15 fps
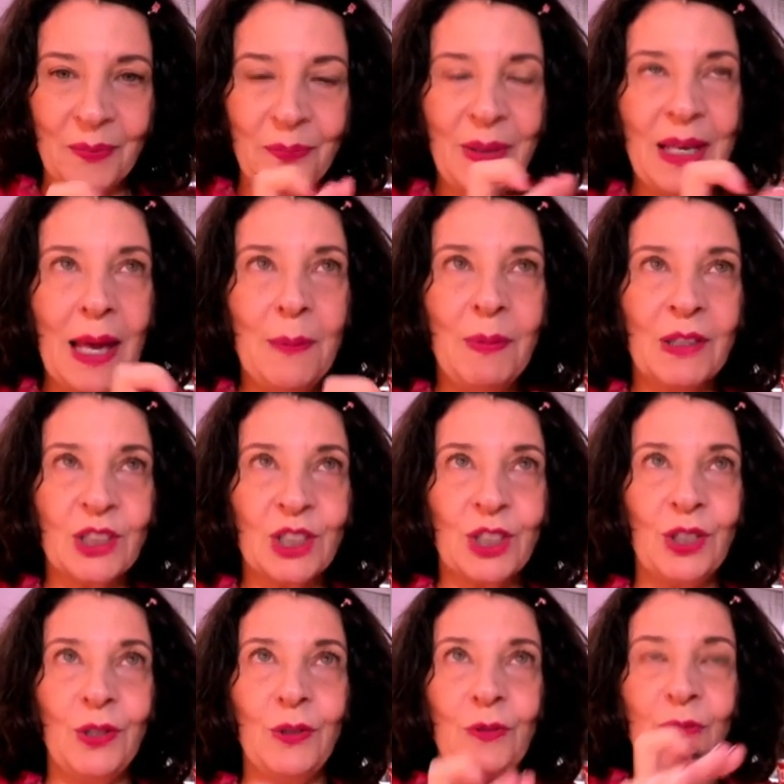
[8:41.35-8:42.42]
be able
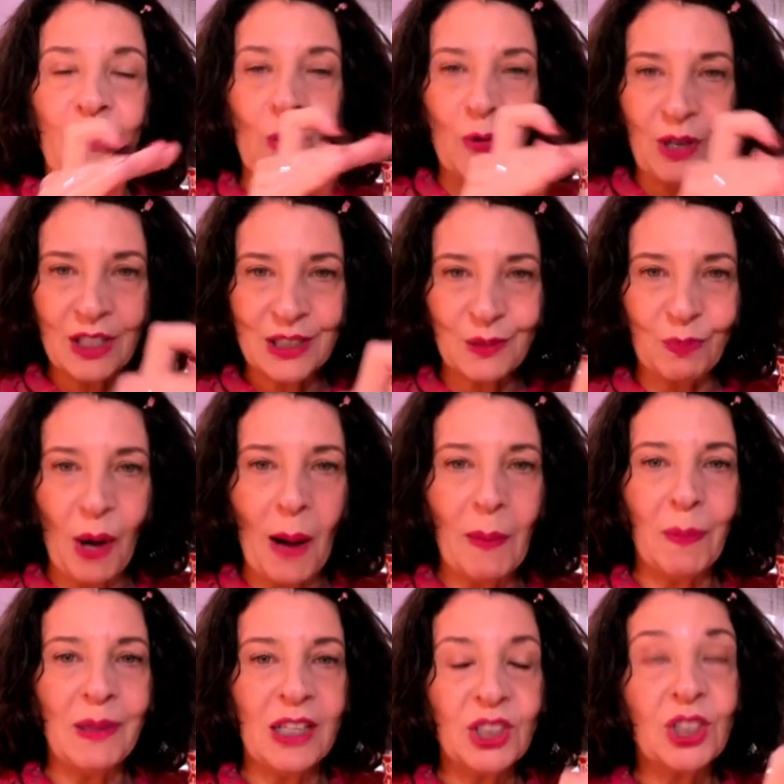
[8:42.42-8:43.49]
to focus
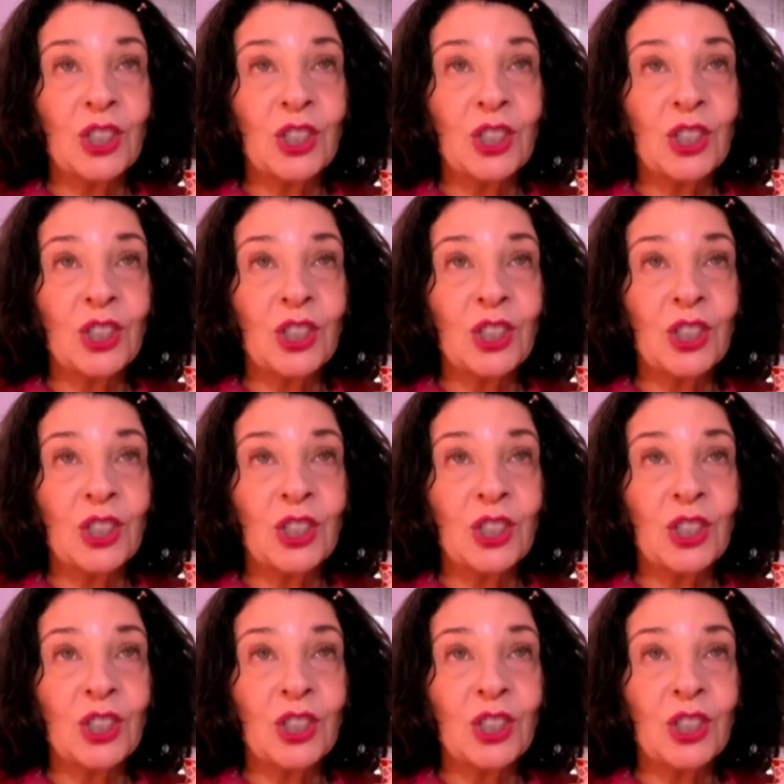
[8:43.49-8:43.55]
probably